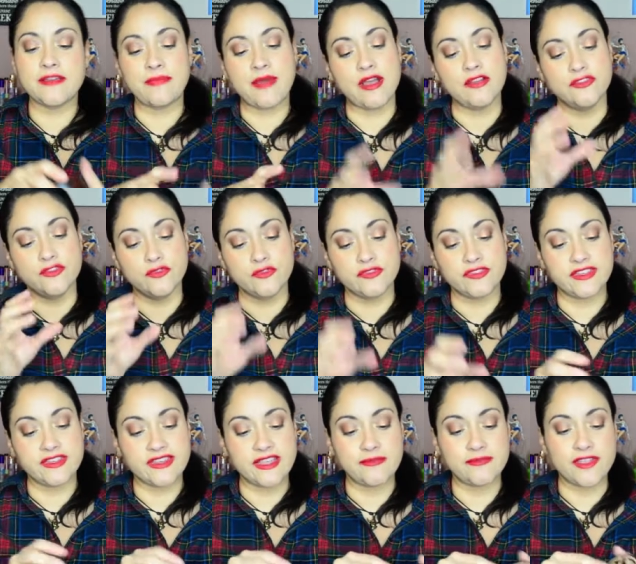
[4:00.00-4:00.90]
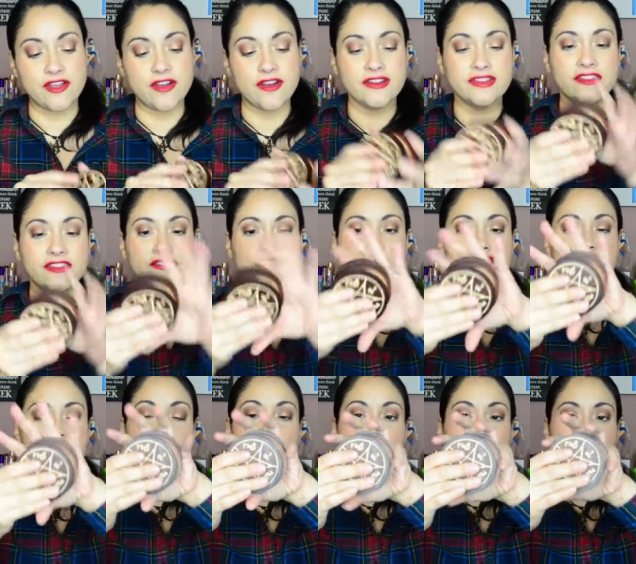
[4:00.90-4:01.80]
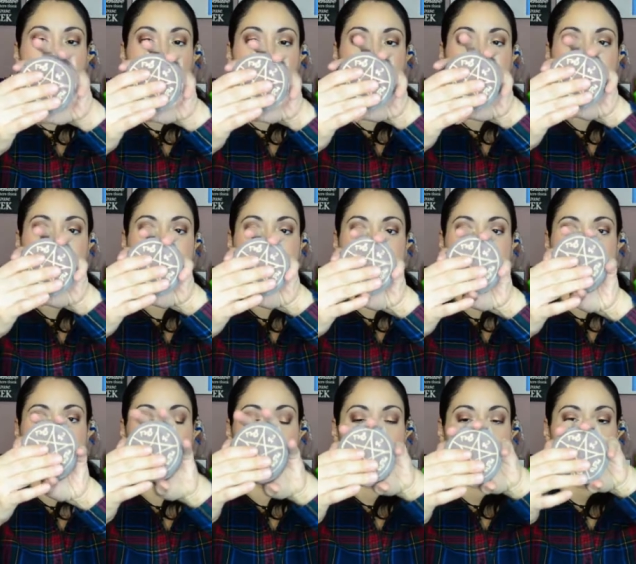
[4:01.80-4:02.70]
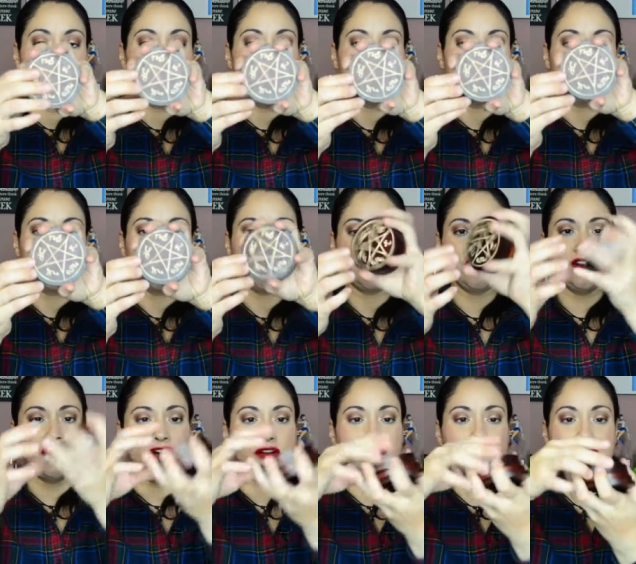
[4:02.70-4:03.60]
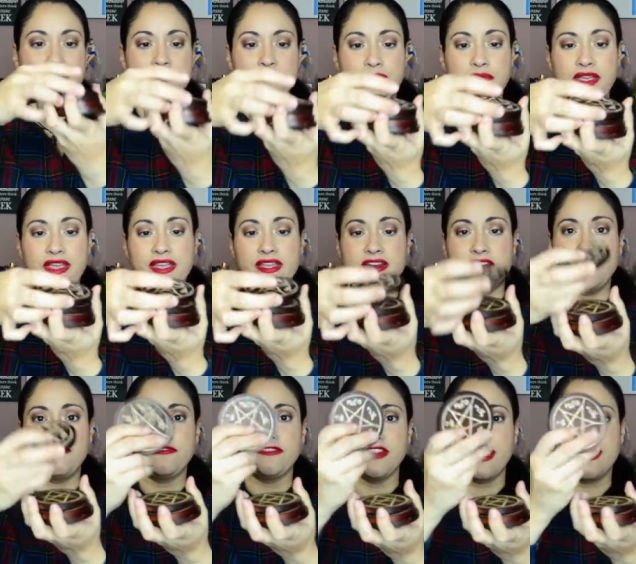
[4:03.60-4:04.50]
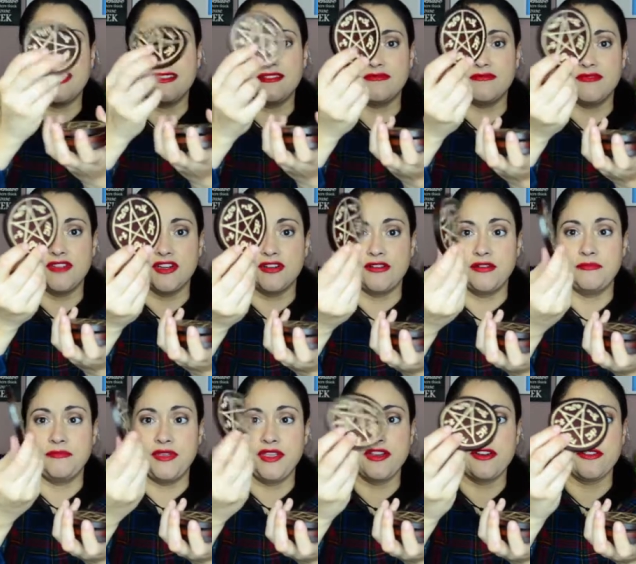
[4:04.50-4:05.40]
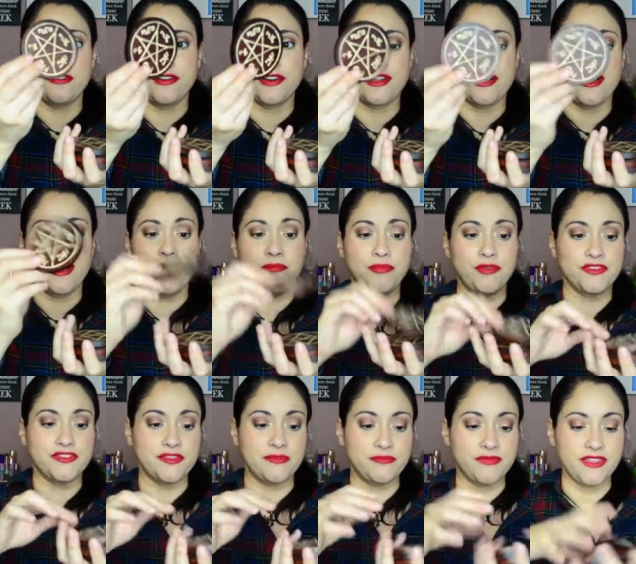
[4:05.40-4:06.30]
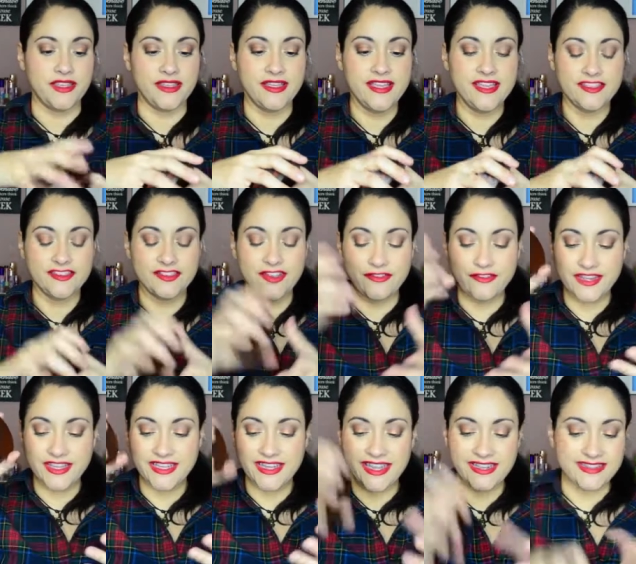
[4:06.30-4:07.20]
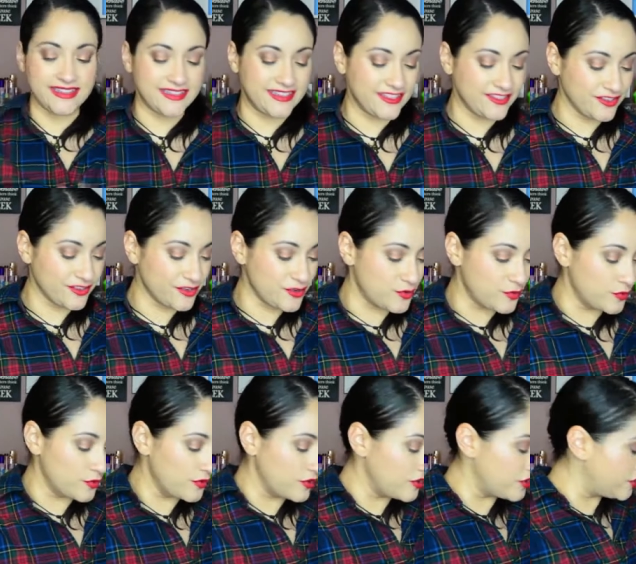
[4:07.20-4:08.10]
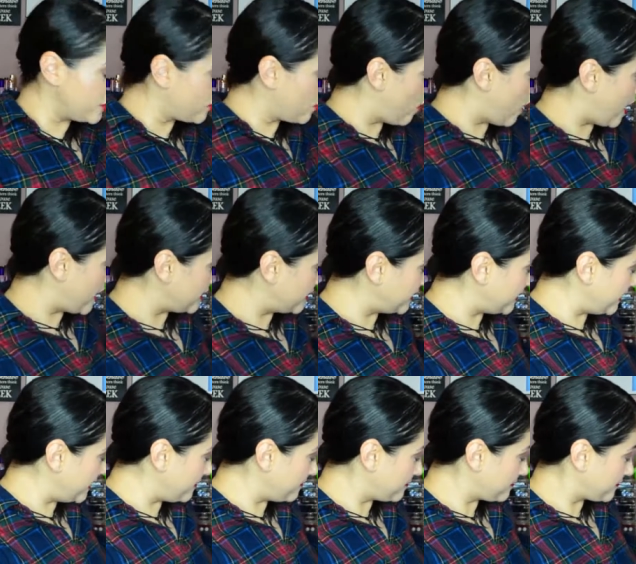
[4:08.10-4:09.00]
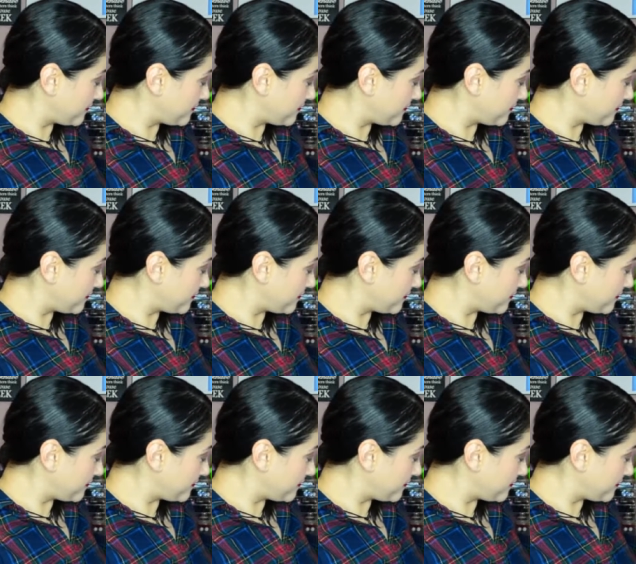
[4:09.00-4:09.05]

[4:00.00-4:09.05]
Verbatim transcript: about using them. They are a little small, but it's big enough for like a, a beer or a cup or something. So I really like these. These are cool, good quality.